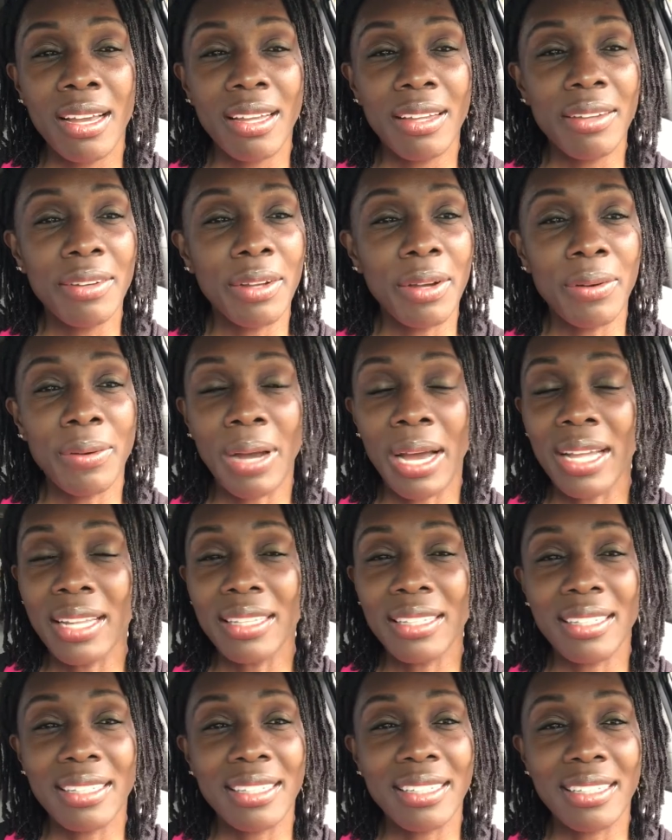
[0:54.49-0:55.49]
you know, I,
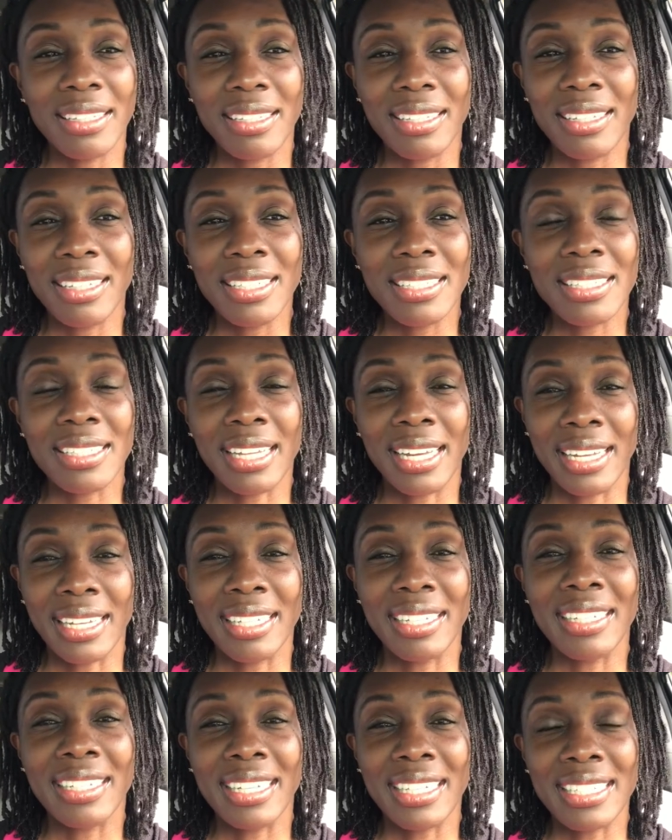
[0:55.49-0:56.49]
it's late.
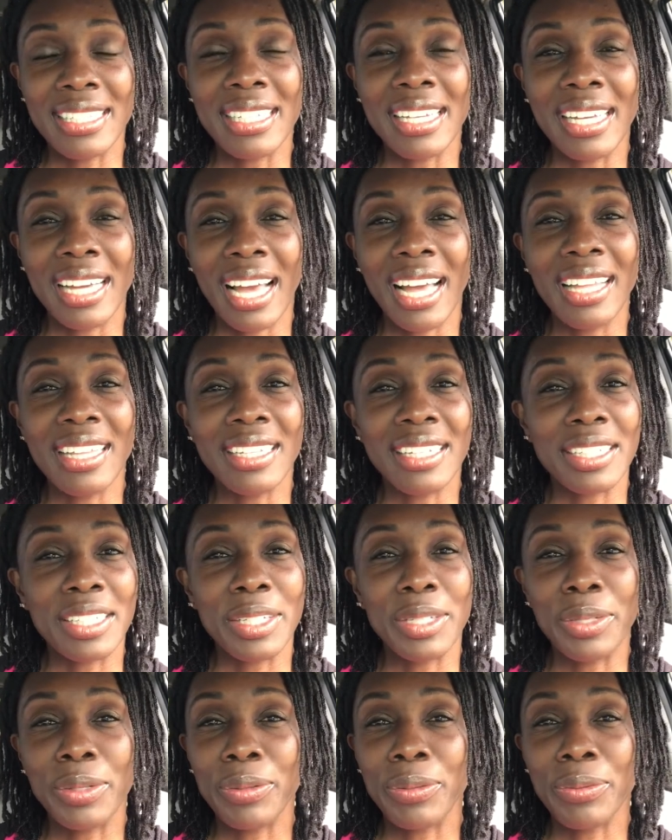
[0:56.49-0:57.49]
And I said, I look to
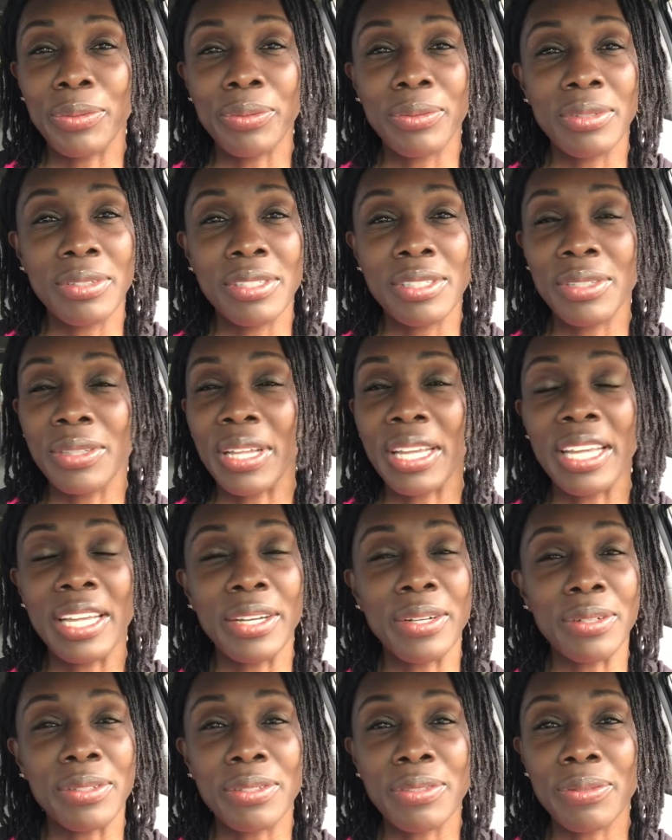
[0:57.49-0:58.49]
you, to the
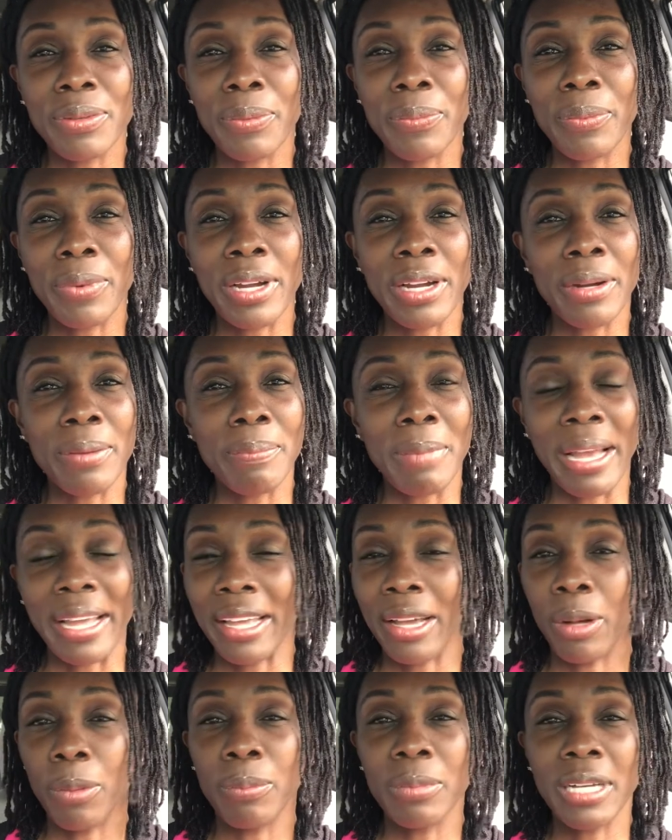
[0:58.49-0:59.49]
hills from where my
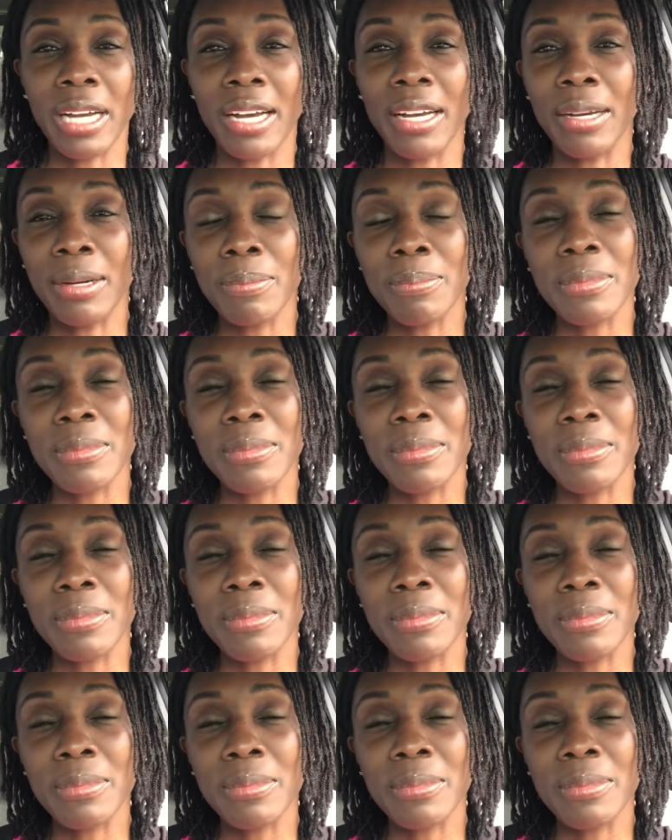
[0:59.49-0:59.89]
help comes.